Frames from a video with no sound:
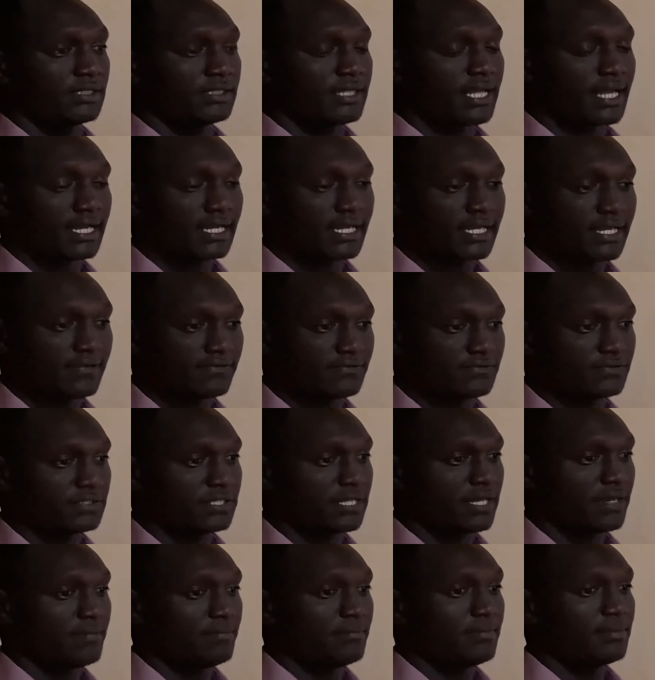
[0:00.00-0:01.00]
That gives
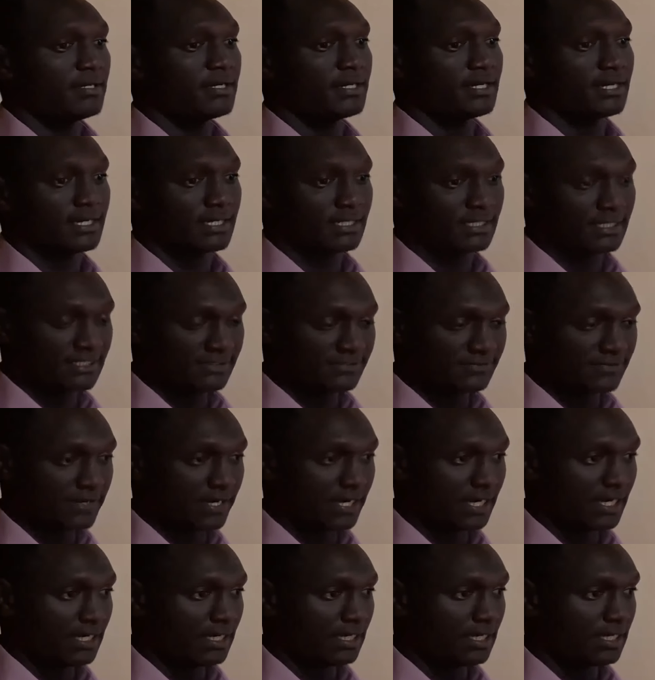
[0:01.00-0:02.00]
them
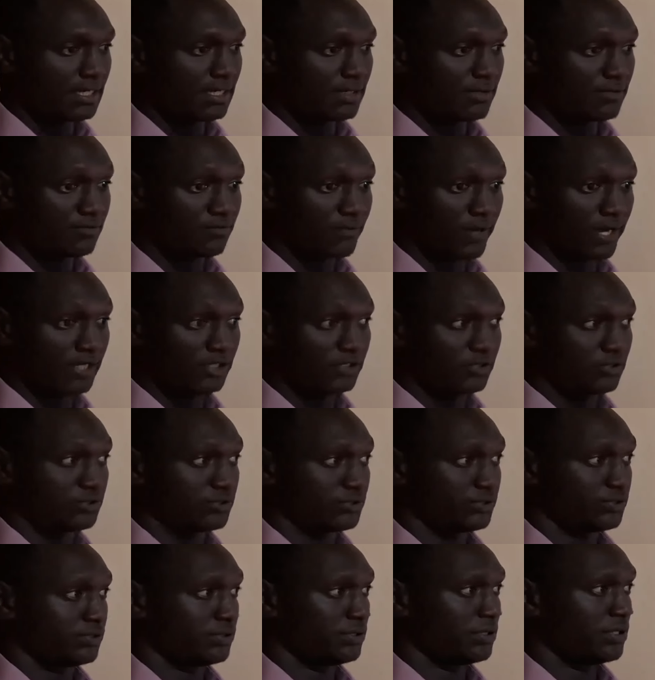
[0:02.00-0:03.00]
different
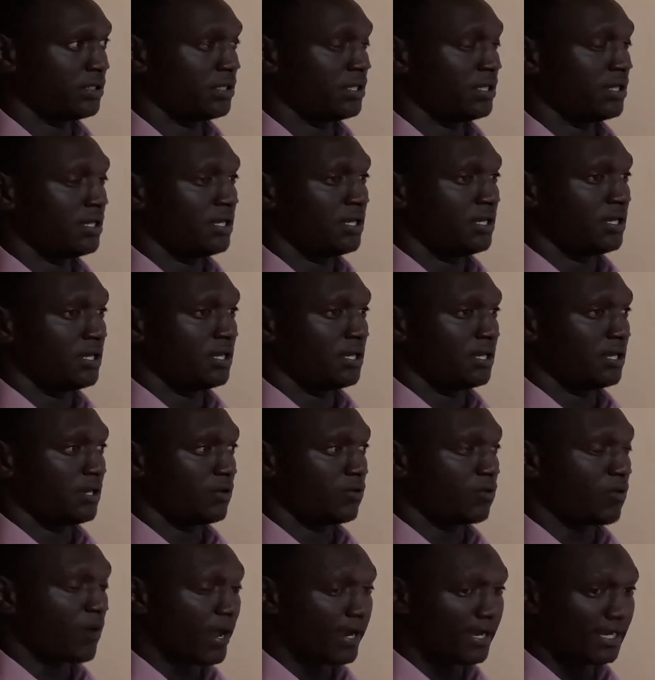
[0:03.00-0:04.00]
values.
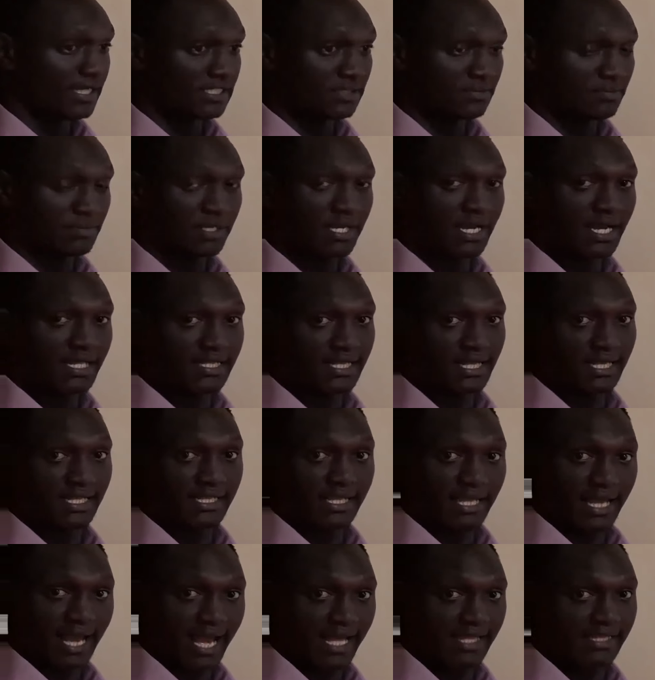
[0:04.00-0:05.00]
One is bigger than
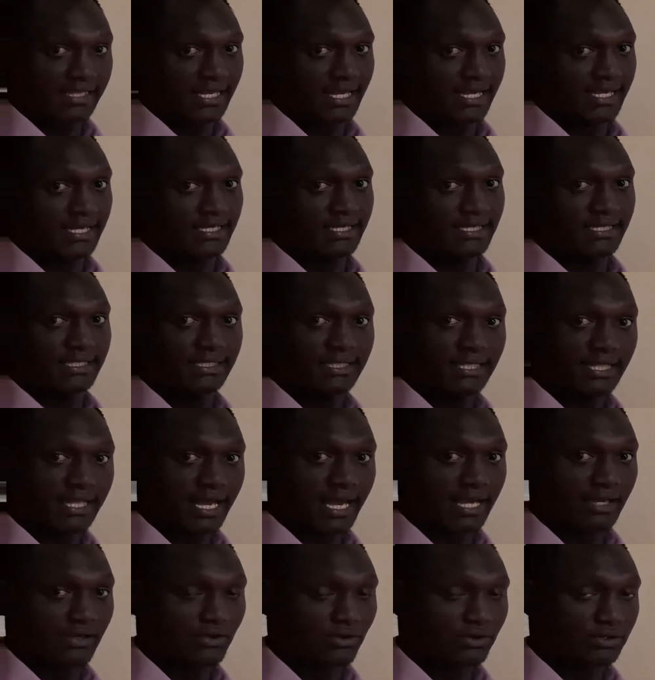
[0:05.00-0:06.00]
the other. They
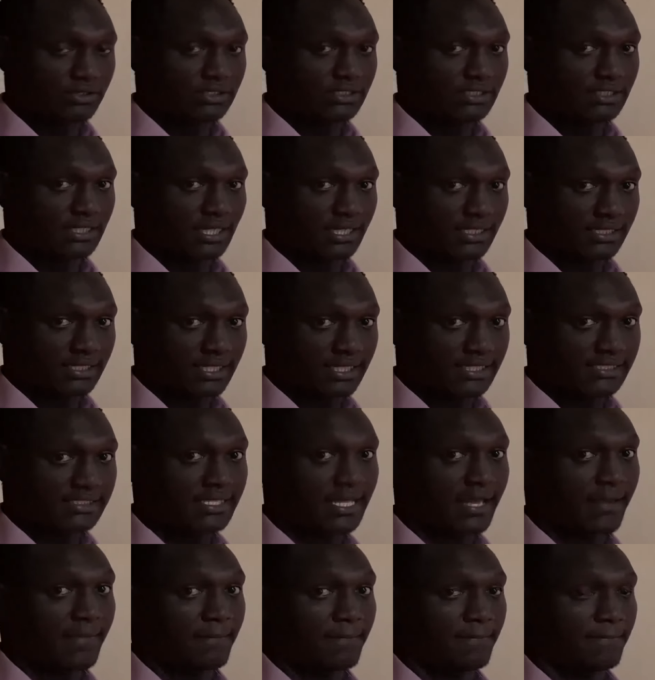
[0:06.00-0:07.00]
are not the
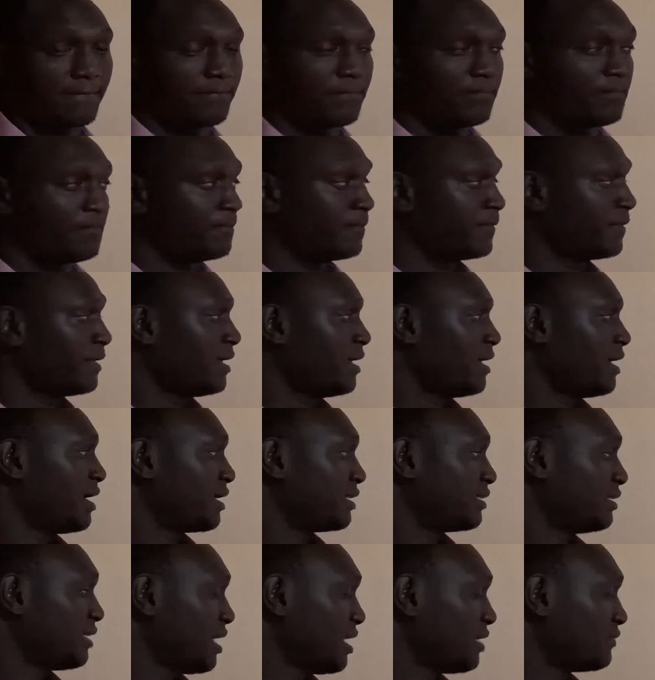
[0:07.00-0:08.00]
same.
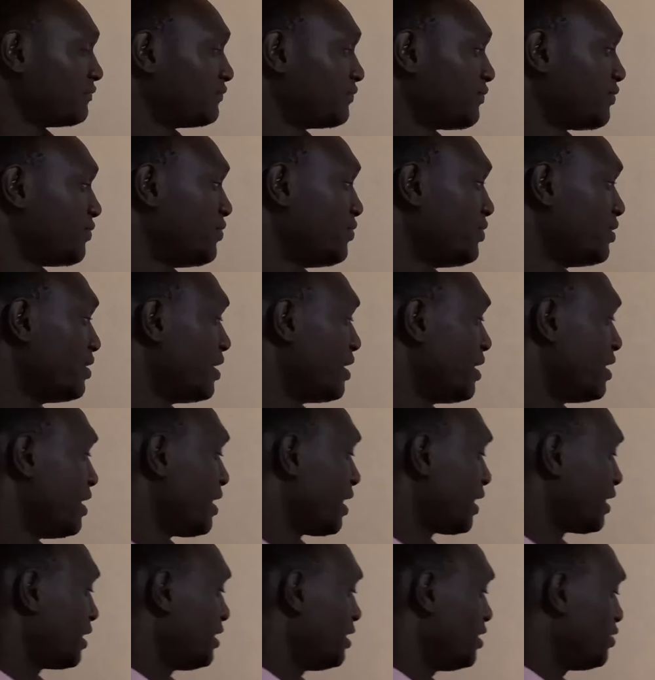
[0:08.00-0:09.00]
Therefore,
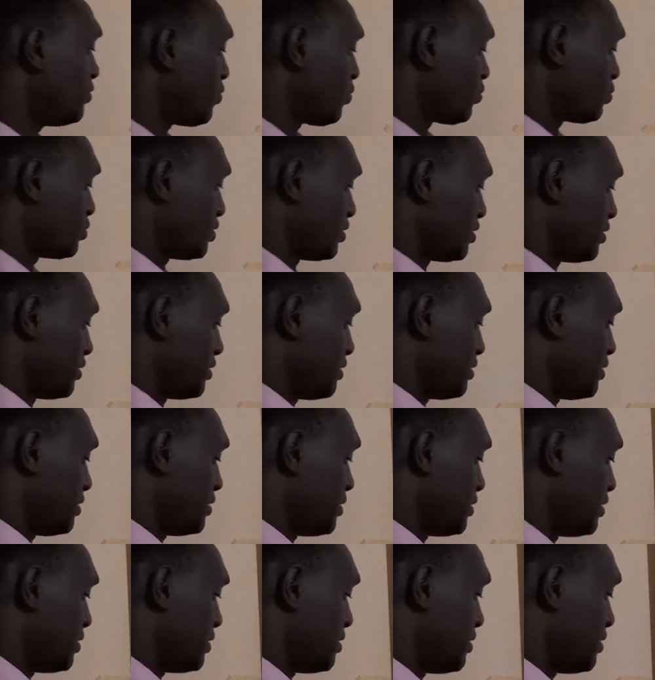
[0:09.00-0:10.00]
a keynote
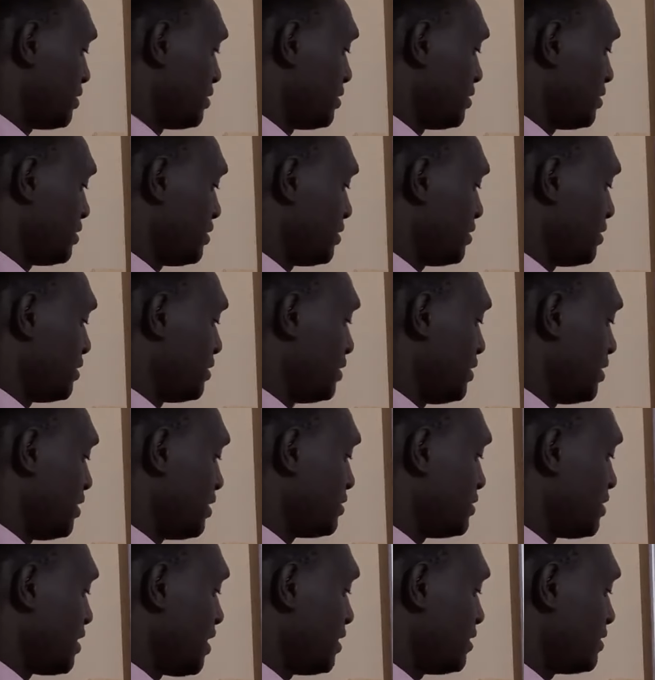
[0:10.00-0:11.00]

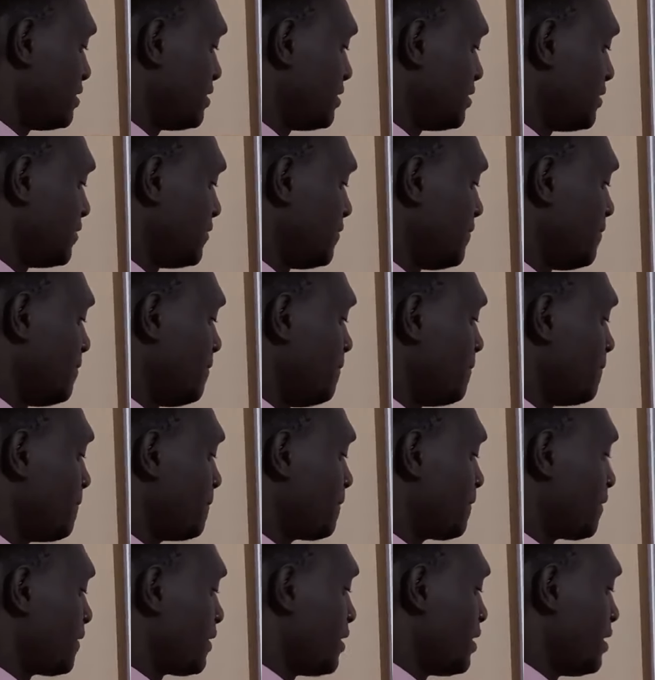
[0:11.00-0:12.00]
is that
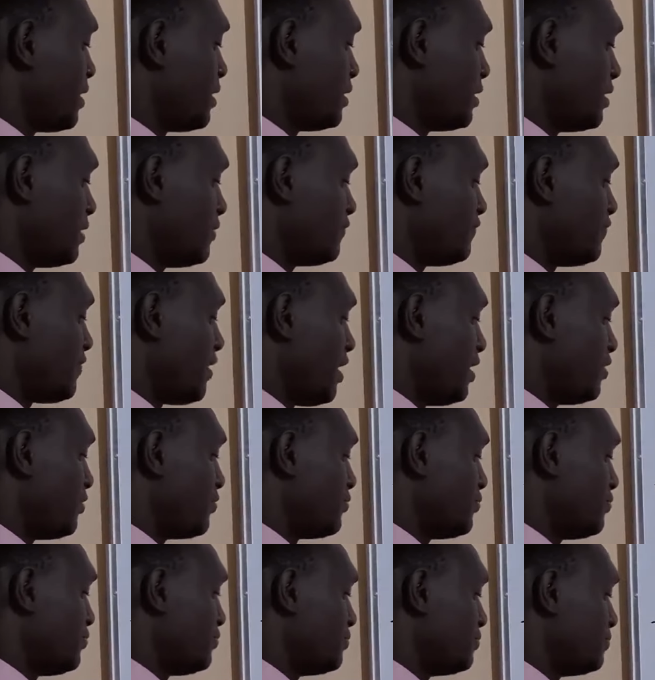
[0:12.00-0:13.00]
the
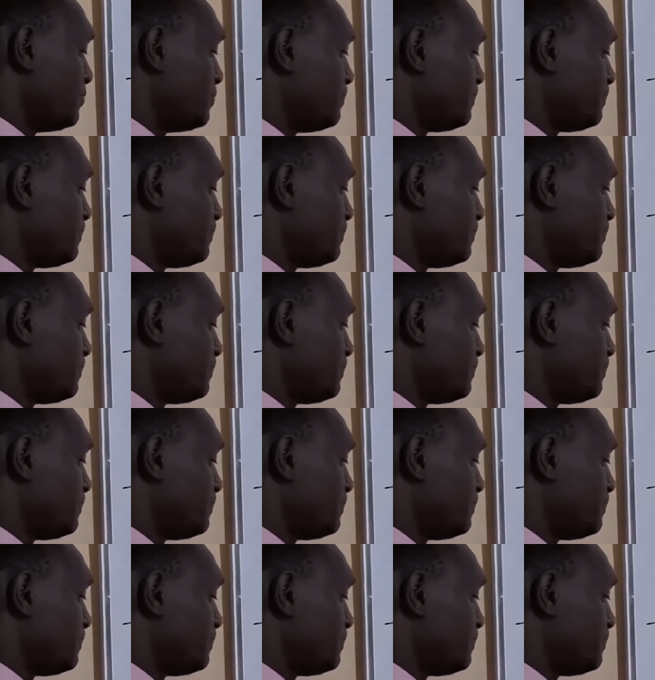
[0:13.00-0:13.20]
value